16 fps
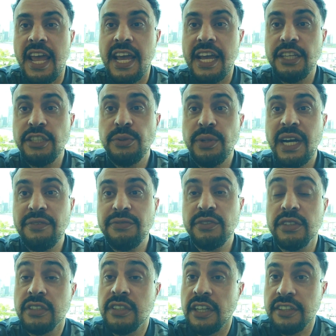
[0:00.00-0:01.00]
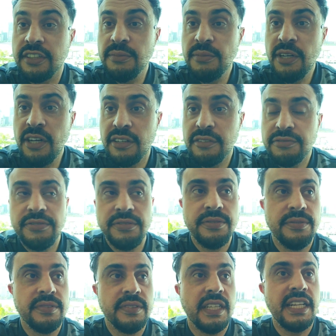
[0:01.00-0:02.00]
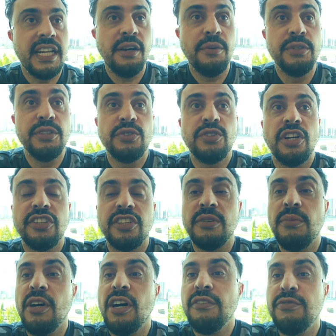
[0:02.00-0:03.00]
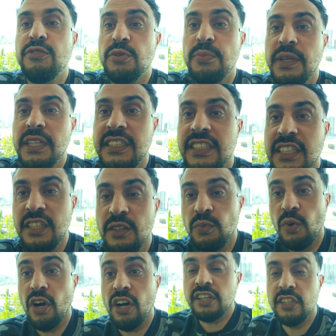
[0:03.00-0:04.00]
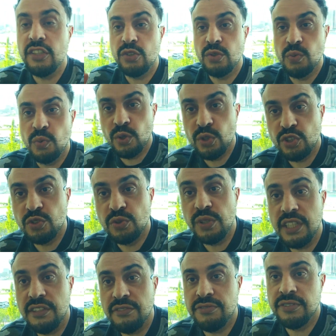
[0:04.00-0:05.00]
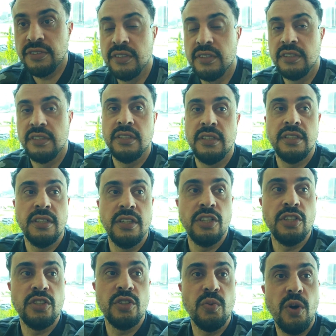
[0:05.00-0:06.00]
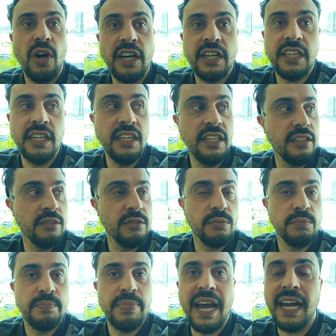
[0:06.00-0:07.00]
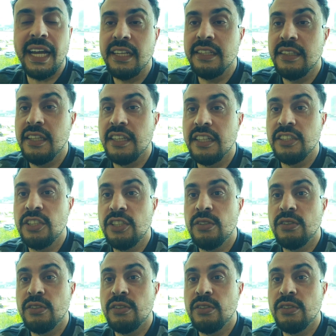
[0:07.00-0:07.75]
and you have to cut them off. And now when you cut them off, you're basically walking towards grief. You're walking back into this